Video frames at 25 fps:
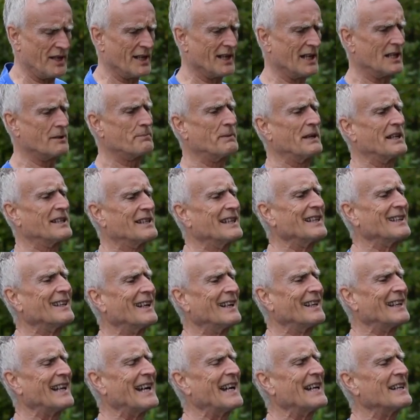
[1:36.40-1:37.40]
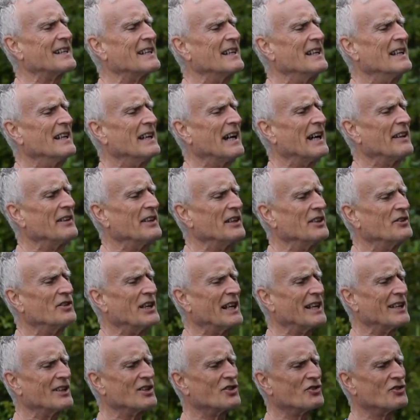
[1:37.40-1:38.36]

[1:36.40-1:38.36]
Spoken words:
the ice picks in like that, and then you take a